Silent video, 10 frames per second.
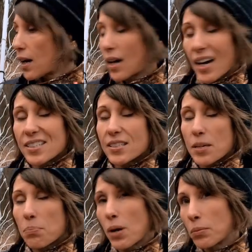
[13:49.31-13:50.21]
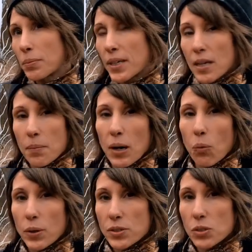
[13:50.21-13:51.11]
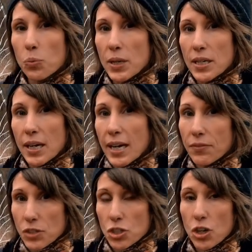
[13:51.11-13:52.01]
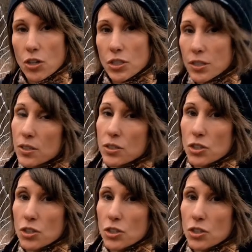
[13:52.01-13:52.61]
I'd say probably about once a week I have to charge it.